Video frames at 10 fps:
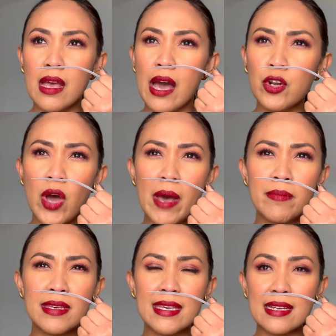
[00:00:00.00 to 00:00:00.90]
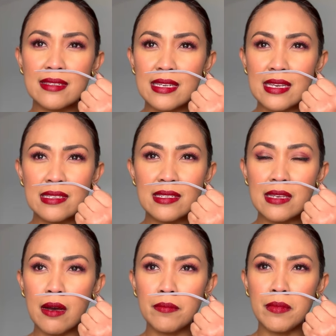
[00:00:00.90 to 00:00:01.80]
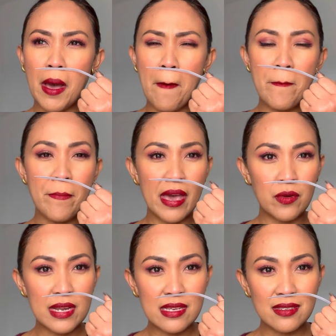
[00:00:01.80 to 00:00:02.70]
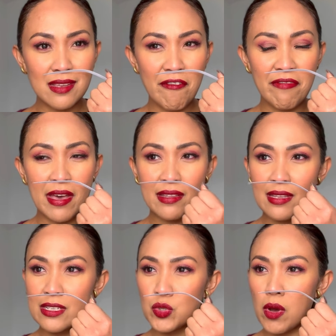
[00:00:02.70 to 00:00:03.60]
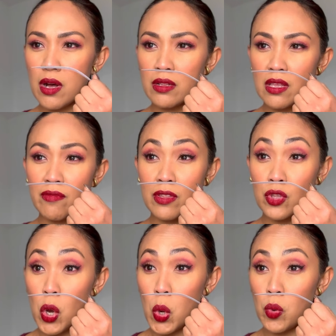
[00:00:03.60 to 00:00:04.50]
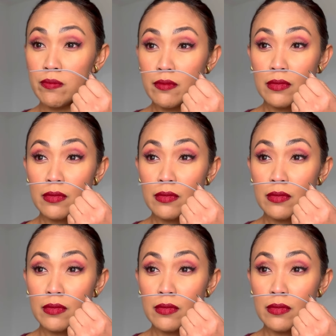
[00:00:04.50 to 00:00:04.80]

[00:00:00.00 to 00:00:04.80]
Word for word: I don't know, I'm getting some berries effect as well, even though